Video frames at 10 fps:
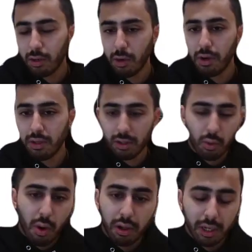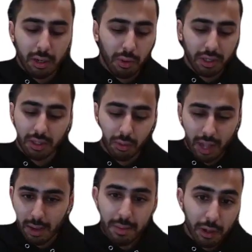What is the quality? What is the
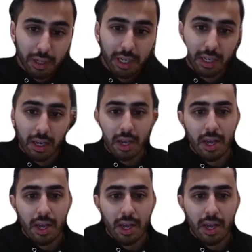reliability?